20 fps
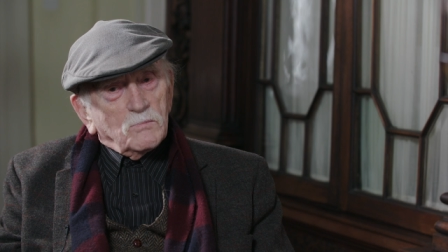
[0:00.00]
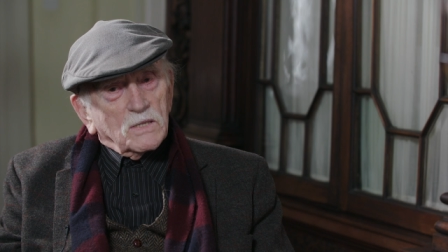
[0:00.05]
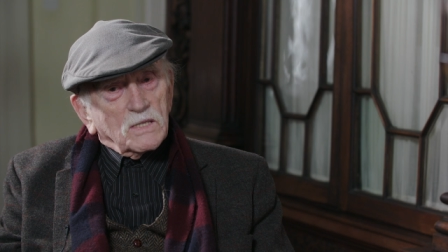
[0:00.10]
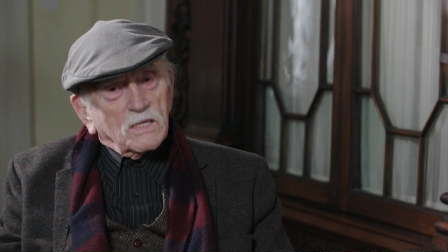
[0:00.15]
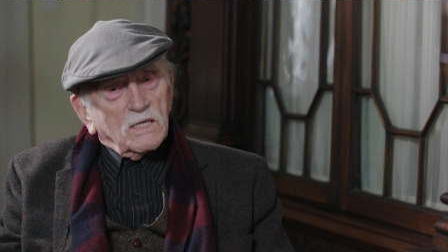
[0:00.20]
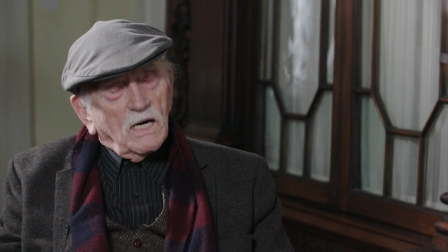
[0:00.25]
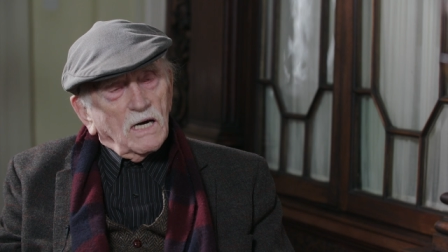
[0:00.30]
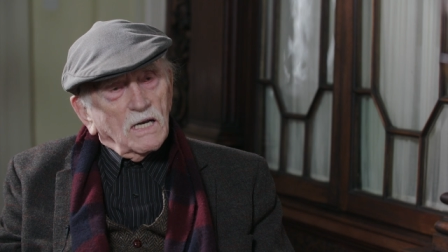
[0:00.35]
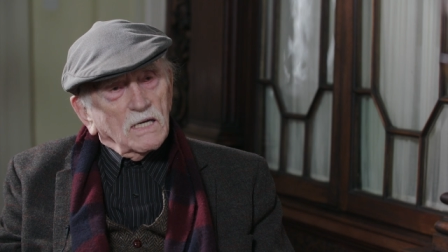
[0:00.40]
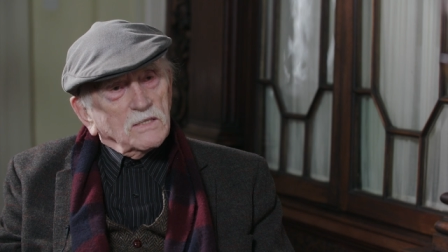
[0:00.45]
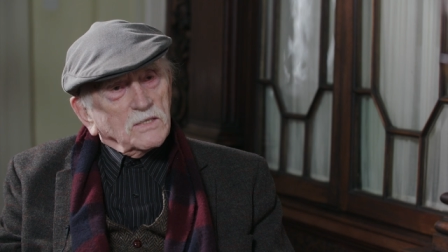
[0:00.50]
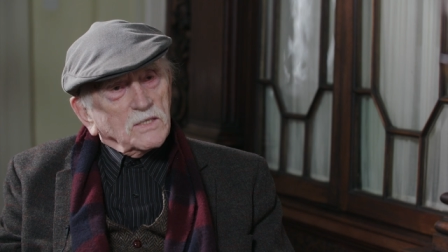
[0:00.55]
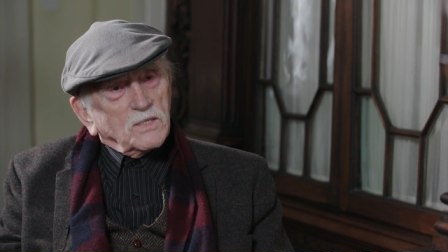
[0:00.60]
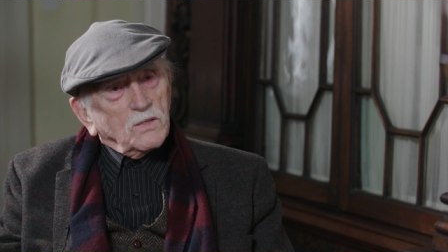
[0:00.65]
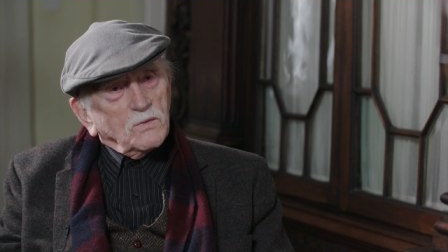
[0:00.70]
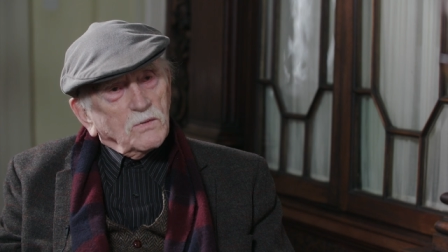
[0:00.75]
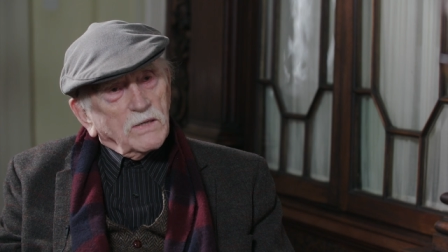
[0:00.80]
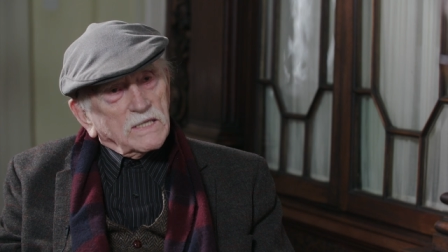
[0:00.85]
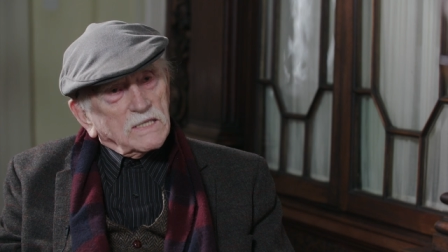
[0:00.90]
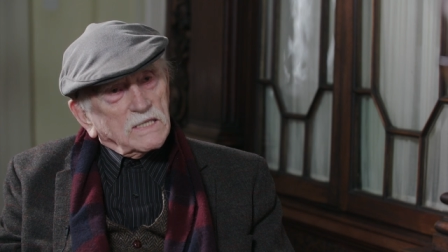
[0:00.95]
but Collins
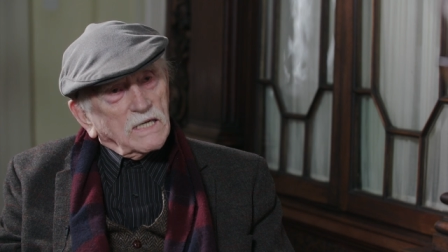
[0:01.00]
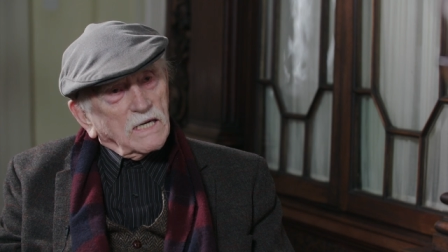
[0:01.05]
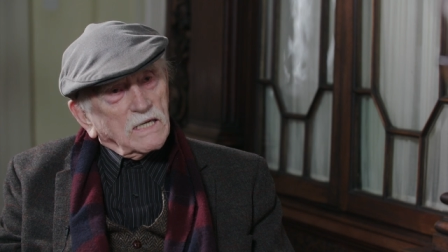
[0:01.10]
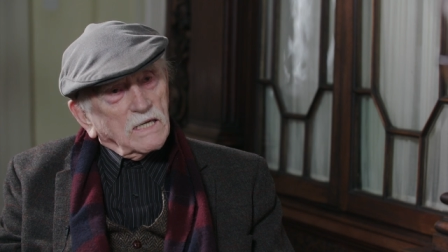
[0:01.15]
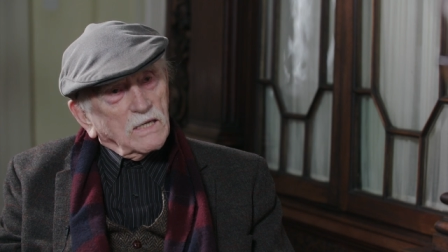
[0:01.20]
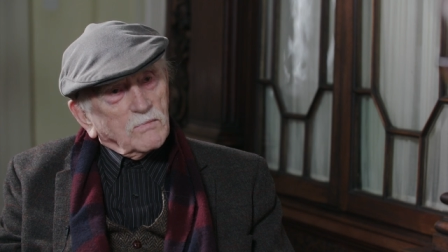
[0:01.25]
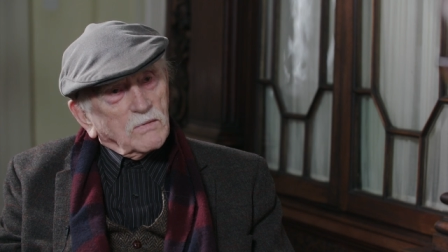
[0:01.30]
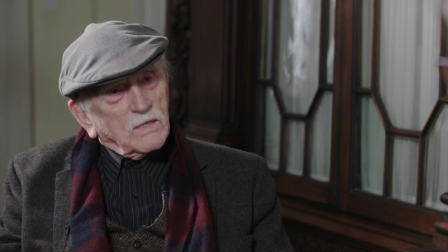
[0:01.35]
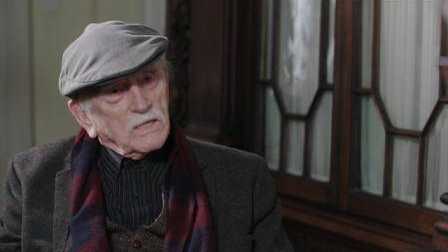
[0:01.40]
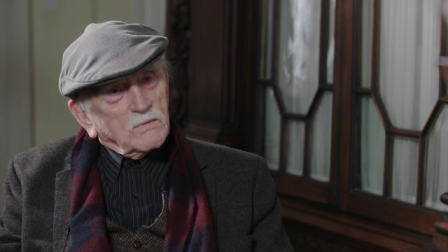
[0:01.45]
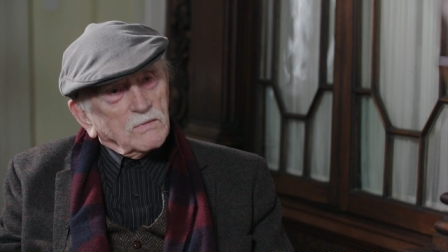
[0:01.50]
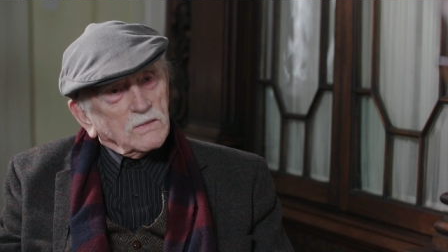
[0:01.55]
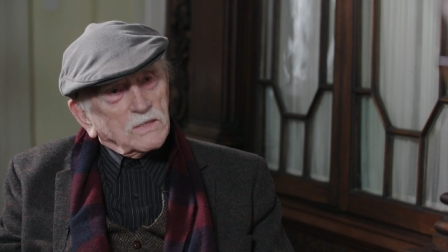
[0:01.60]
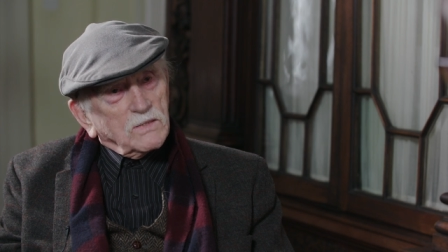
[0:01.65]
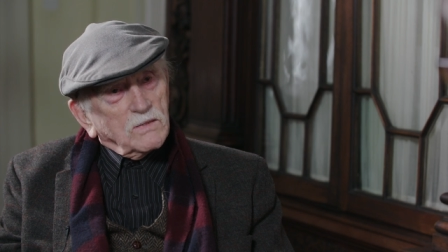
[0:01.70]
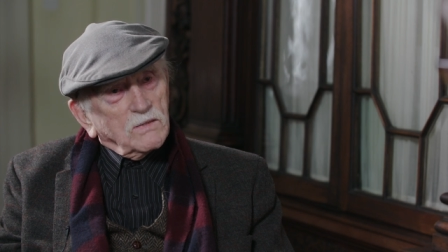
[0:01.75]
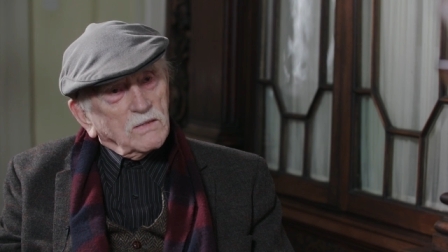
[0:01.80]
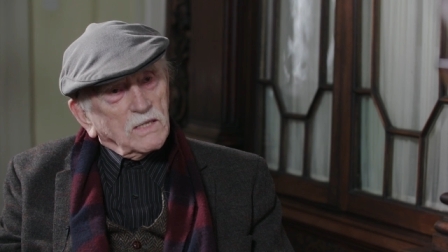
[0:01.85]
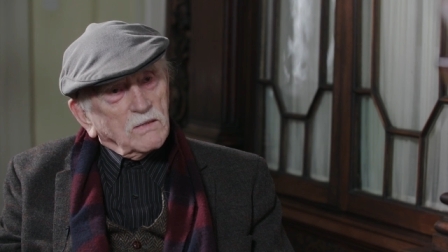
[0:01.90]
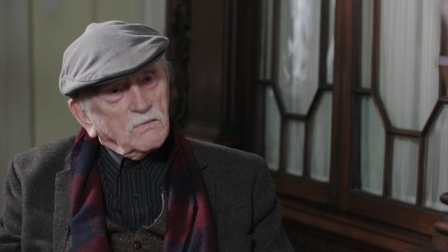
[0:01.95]
knew exactly what he was doing.